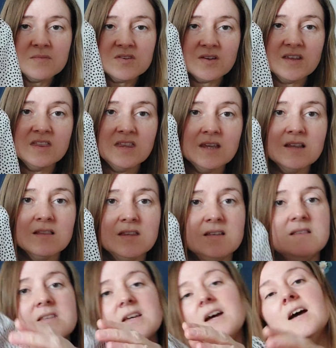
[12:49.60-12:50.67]
So I think
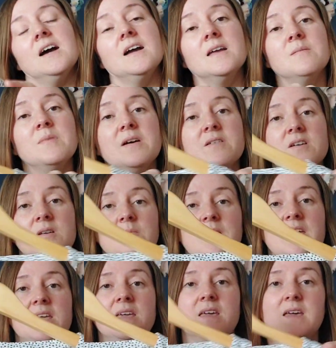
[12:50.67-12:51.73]
this time I'm going to
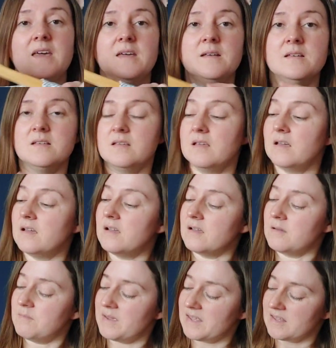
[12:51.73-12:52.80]
make it
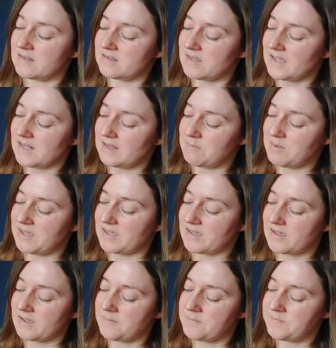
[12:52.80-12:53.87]
slightly
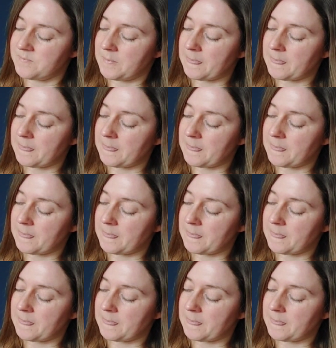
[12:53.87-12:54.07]
bigger.